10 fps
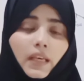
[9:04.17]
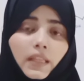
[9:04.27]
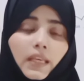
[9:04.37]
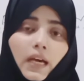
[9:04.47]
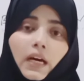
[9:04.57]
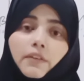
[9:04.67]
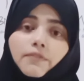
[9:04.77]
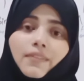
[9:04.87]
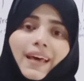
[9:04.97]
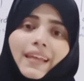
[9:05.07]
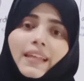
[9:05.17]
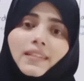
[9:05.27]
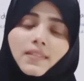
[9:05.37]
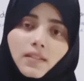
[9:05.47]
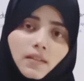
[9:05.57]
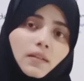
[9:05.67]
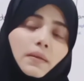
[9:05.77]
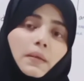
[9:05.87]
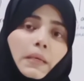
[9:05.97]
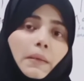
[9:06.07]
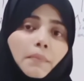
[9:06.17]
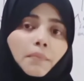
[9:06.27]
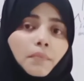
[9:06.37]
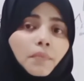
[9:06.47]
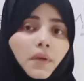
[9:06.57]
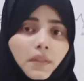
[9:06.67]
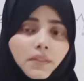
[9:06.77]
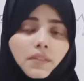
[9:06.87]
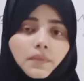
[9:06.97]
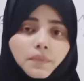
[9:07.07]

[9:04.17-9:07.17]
They are flyless birds,